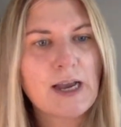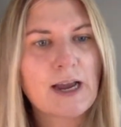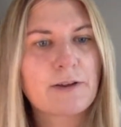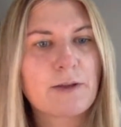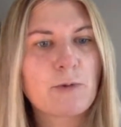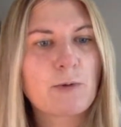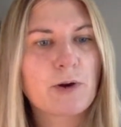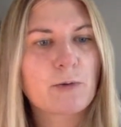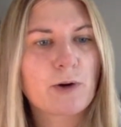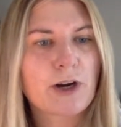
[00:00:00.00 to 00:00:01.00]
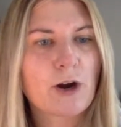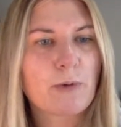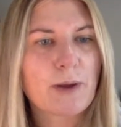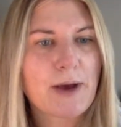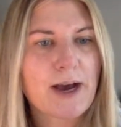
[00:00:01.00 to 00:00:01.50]
And then we want to work our
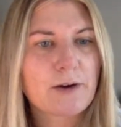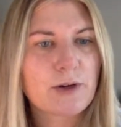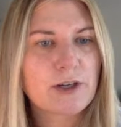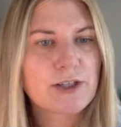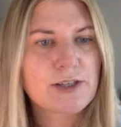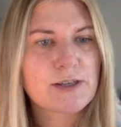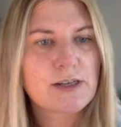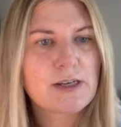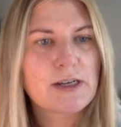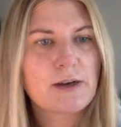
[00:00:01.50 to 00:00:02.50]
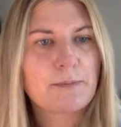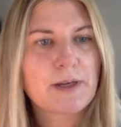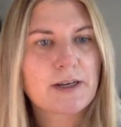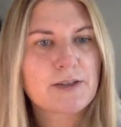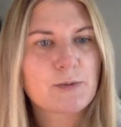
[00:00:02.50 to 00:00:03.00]
way backwards
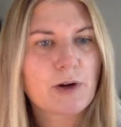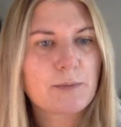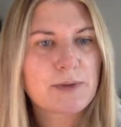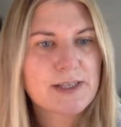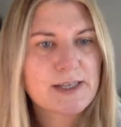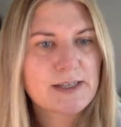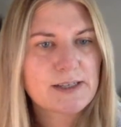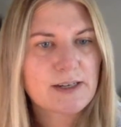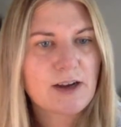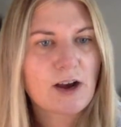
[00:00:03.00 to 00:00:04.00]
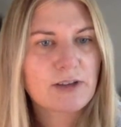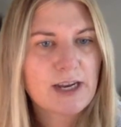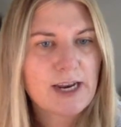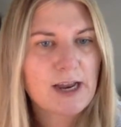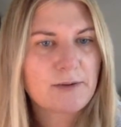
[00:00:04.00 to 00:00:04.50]
because we're a business, an
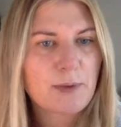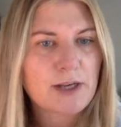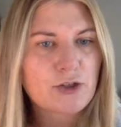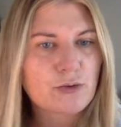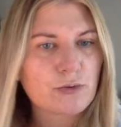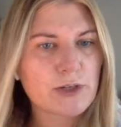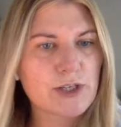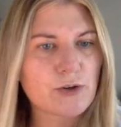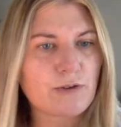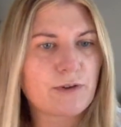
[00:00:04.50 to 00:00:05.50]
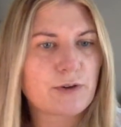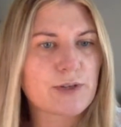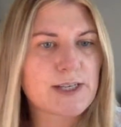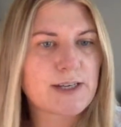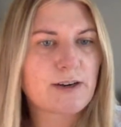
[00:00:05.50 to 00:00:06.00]
online handmade jewelry store
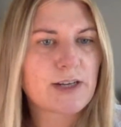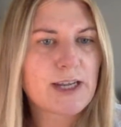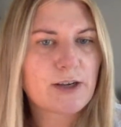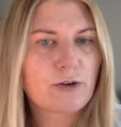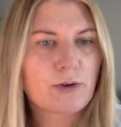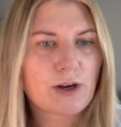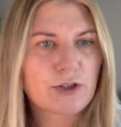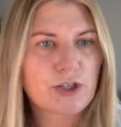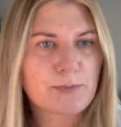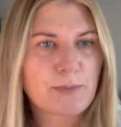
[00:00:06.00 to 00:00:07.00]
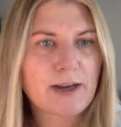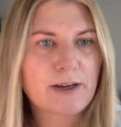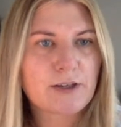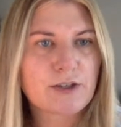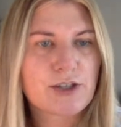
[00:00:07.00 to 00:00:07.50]
focusing on eco-conscious buyers.